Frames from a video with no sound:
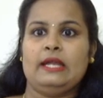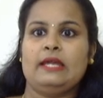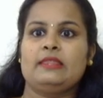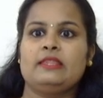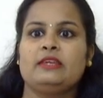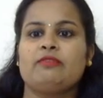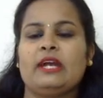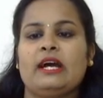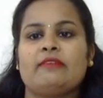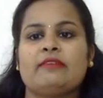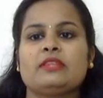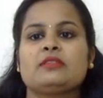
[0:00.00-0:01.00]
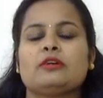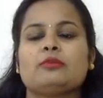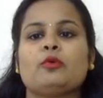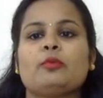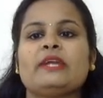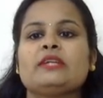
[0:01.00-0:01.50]
Then we are having
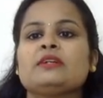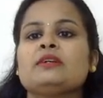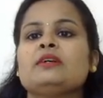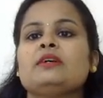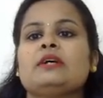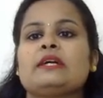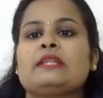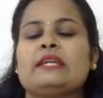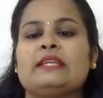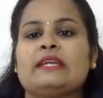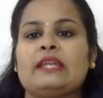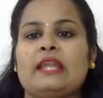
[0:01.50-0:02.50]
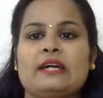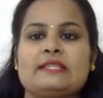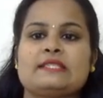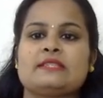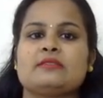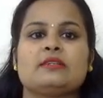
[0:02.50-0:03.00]
thermometer, then glass
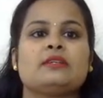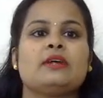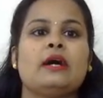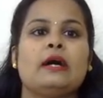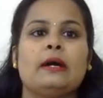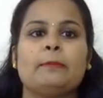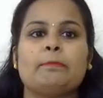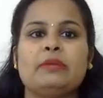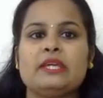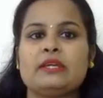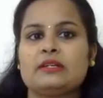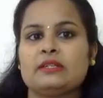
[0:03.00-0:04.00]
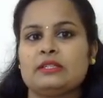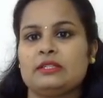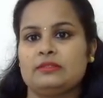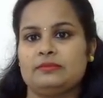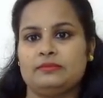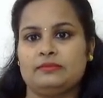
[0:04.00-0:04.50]
stirrer, beaker,
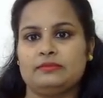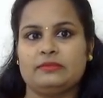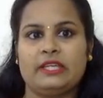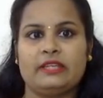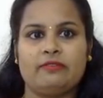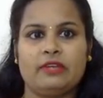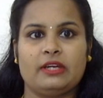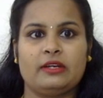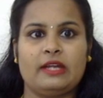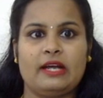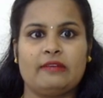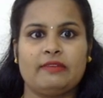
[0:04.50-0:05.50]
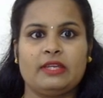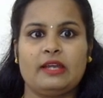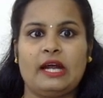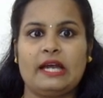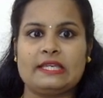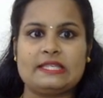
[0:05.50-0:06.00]
then we are having
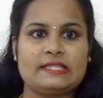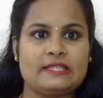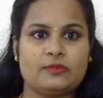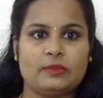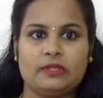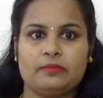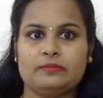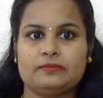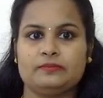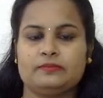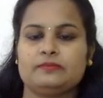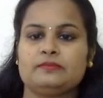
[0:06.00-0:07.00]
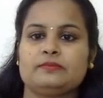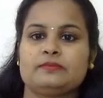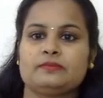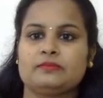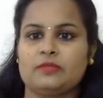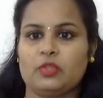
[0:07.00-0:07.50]
ice as well.
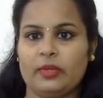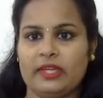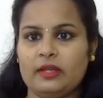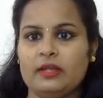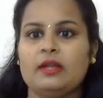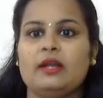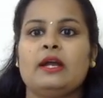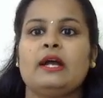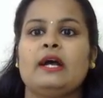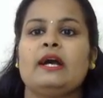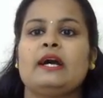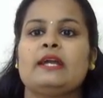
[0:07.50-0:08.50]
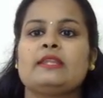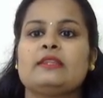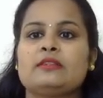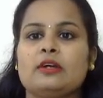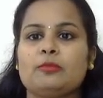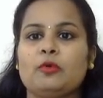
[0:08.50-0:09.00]
Okay. And the
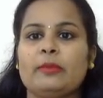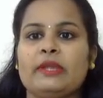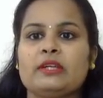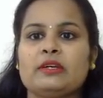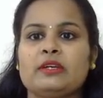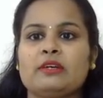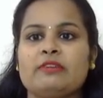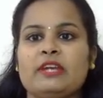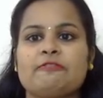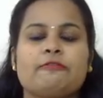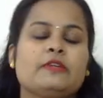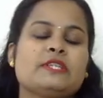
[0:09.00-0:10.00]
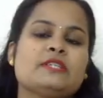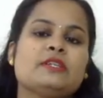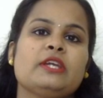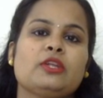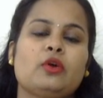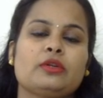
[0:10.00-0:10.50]
thermometer here we have fitted
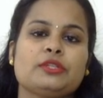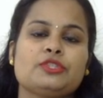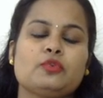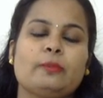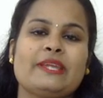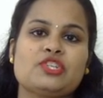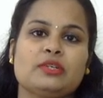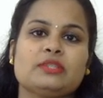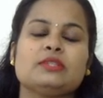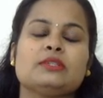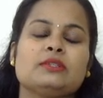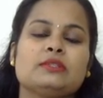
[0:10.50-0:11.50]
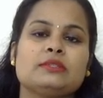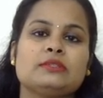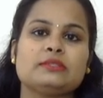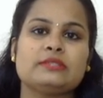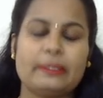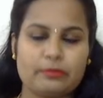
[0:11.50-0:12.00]
in order to measure the
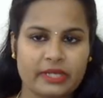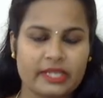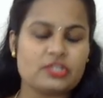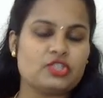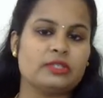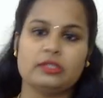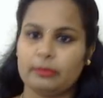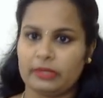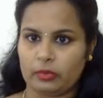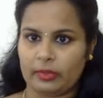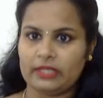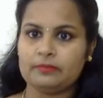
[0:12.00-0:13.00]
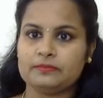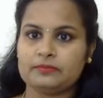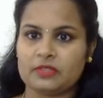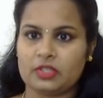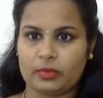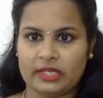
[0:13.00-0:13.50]
temperature in between.
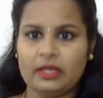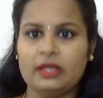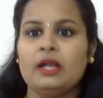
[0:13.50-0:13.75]
Okay.